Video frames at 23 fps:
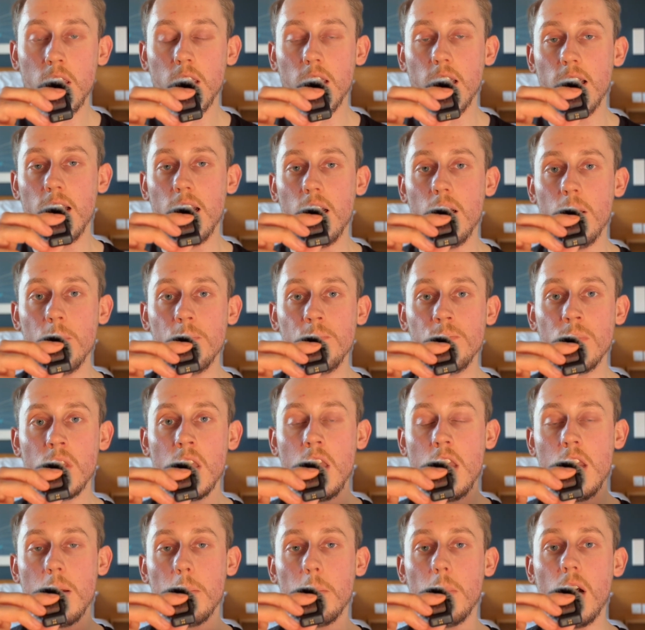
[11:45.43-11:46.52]

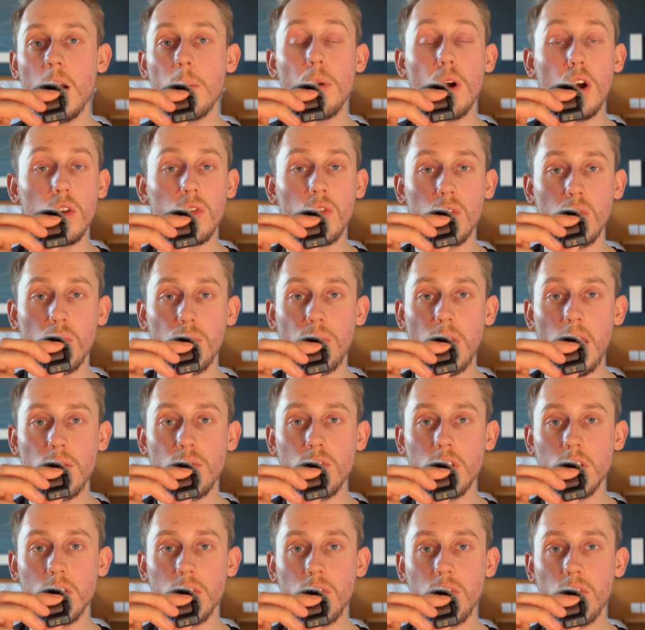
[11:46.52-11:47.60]
My personal
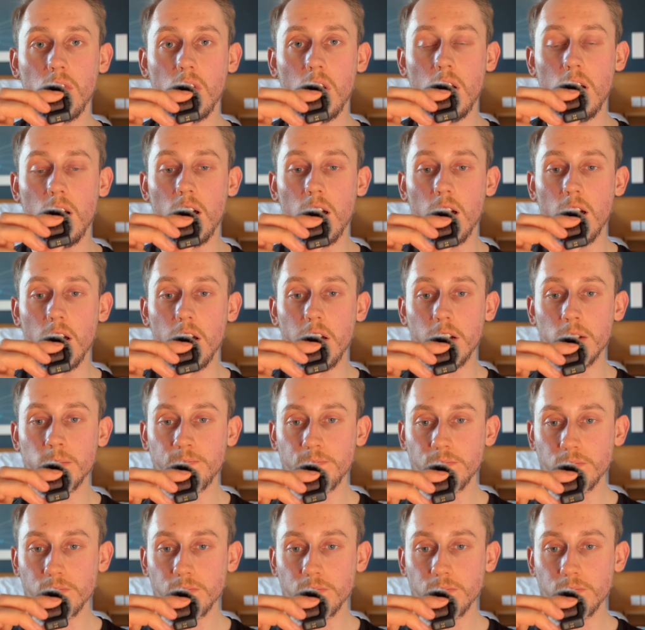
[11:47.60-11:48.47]
favorites are